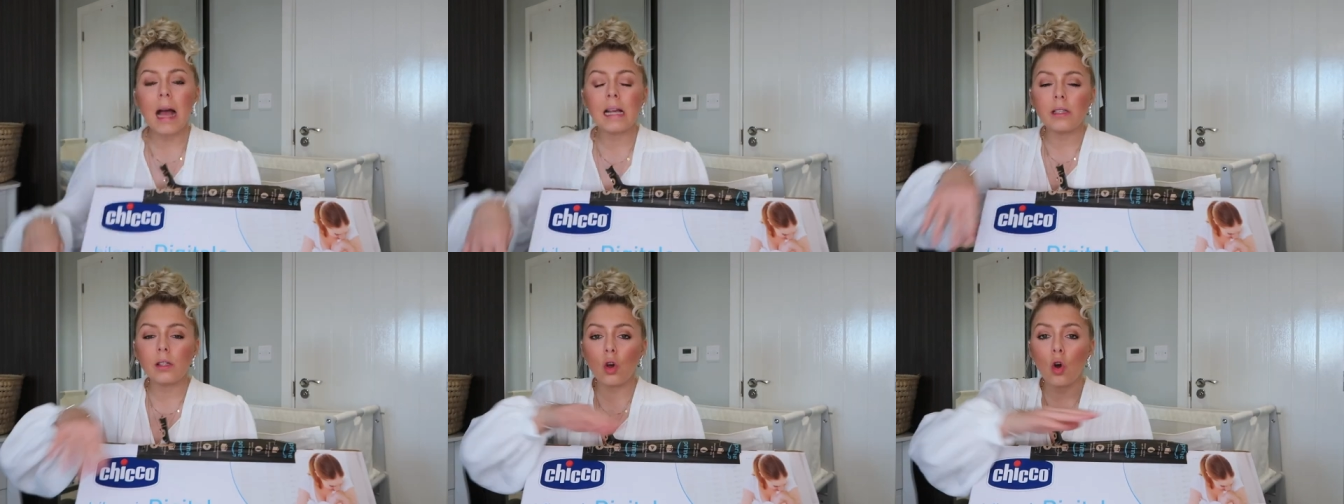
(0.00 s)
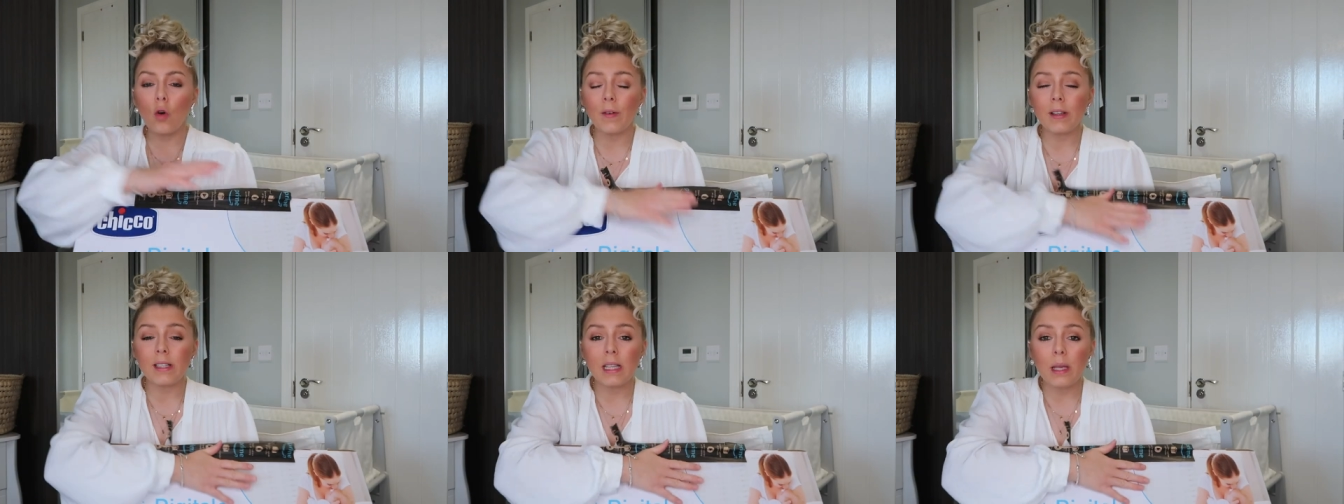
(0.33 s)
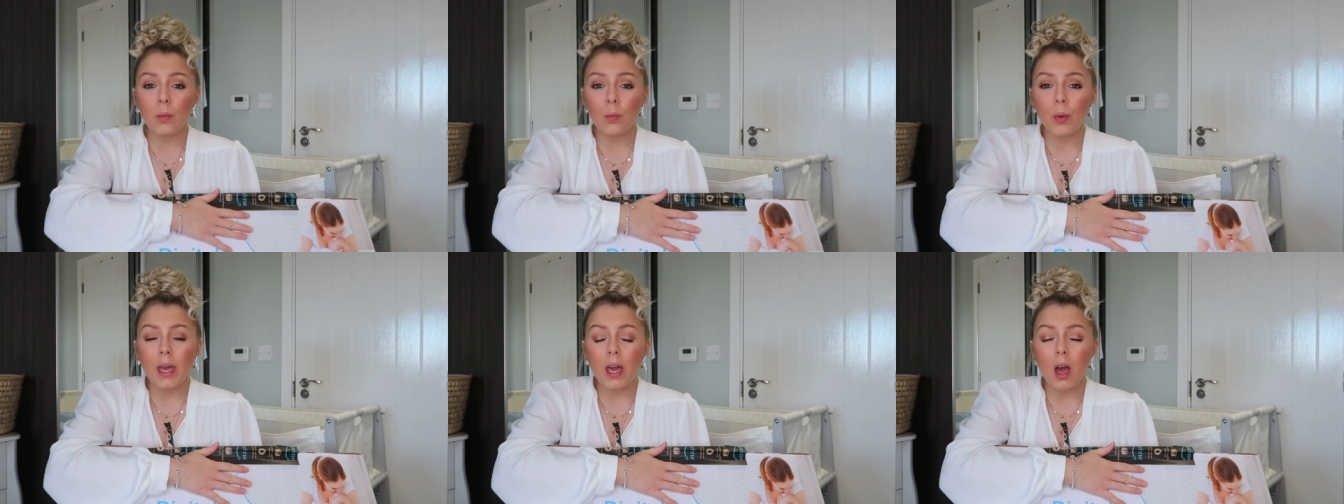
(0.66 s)
As
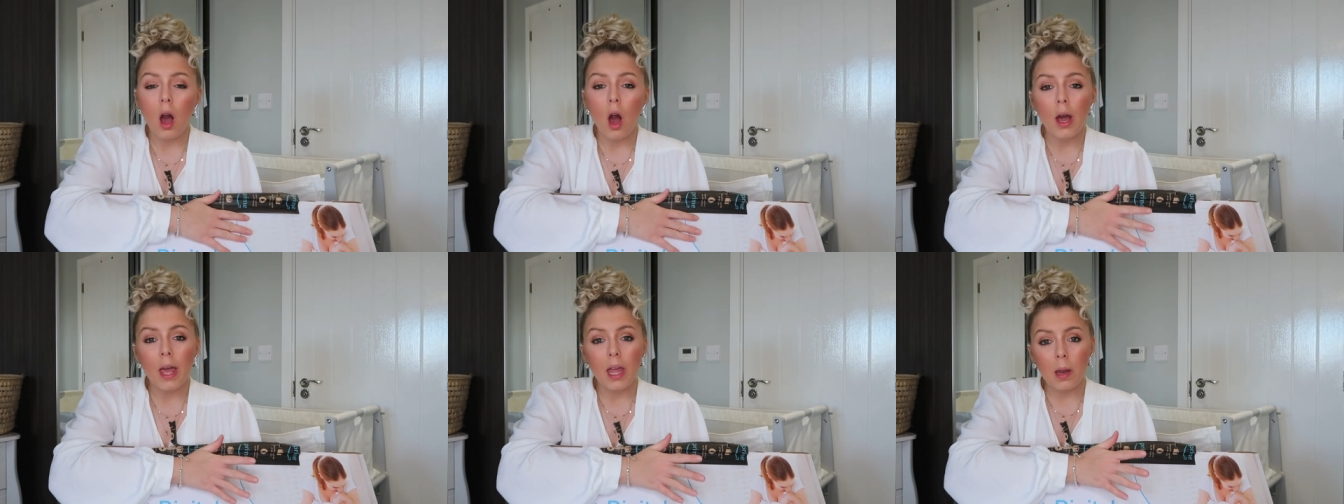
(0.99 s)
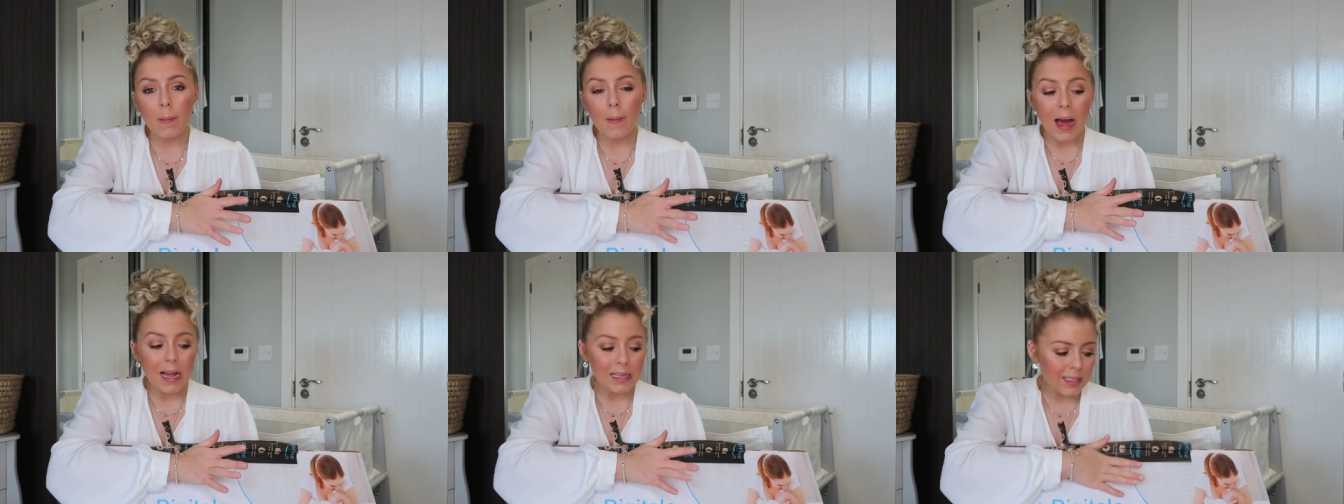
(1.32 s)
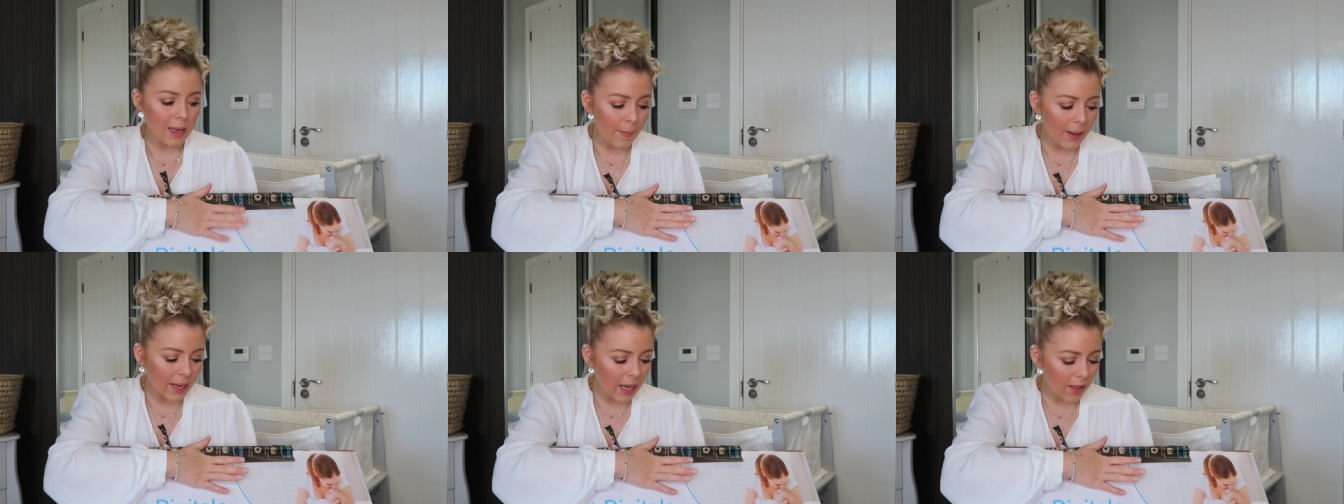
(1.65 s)
obviously we are in a
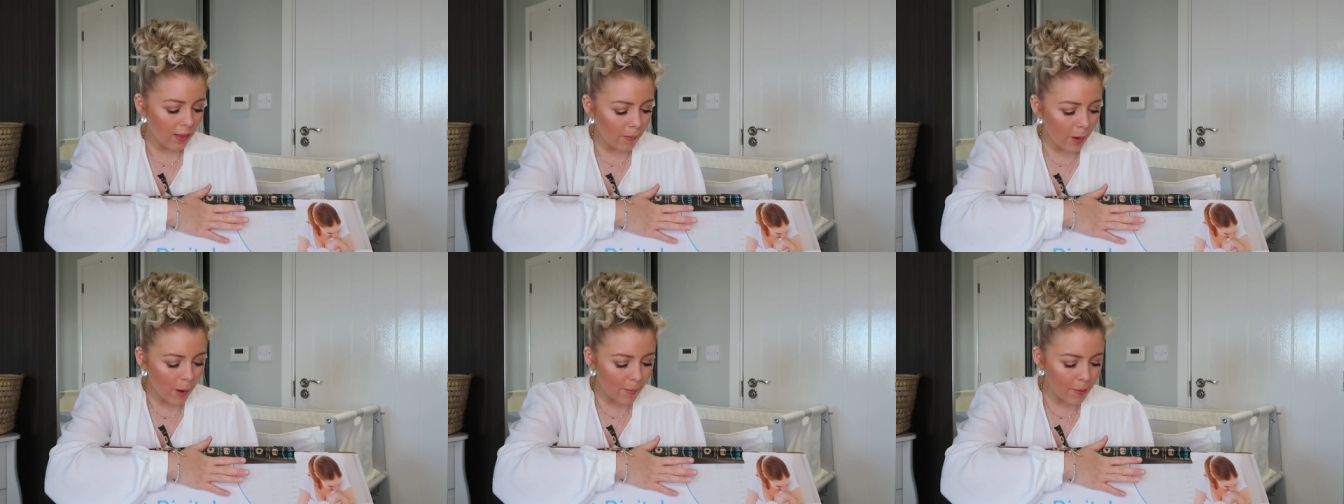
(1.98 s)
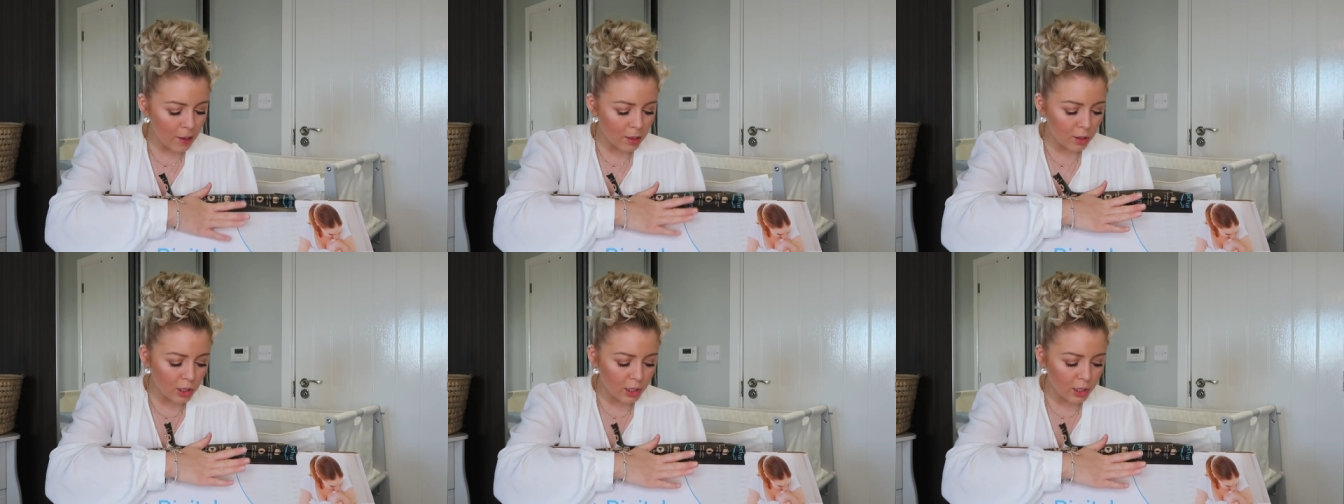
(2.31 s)
pandemic at the moment,